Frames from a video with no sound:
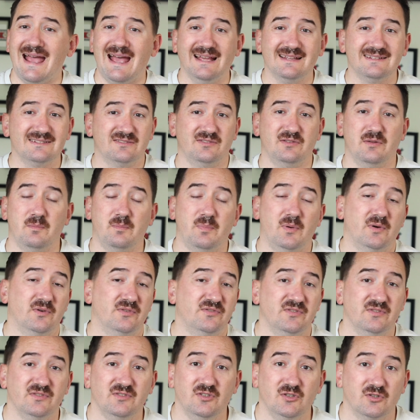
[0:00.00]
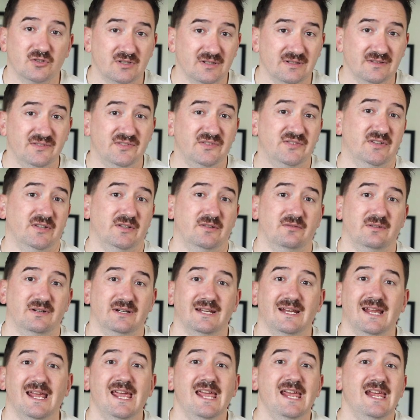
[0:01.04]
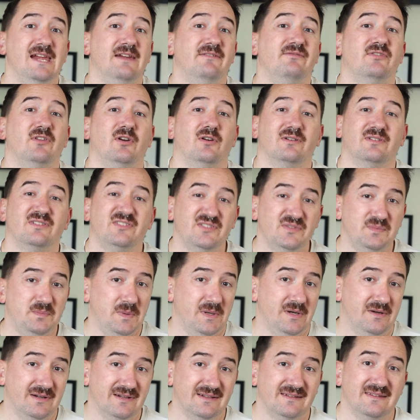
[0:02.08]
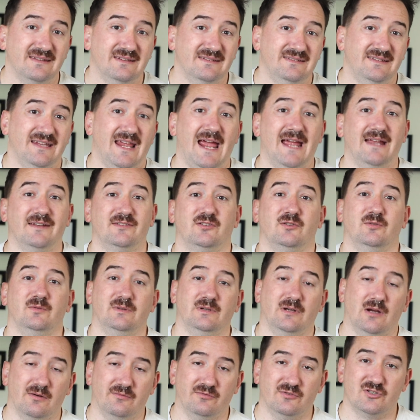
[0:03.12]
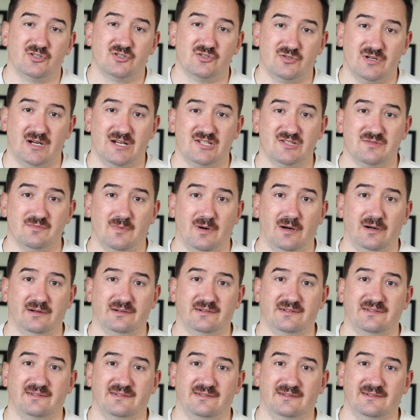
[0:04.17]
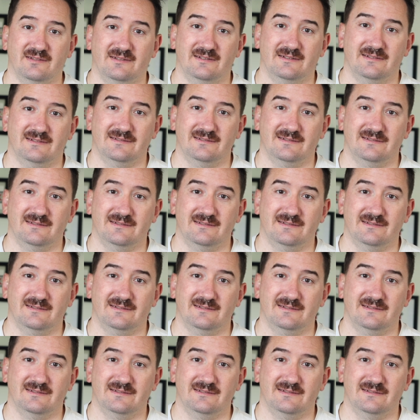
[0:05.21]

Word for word: ask the person you're considering if they're experienced in tattooing over stretch marks.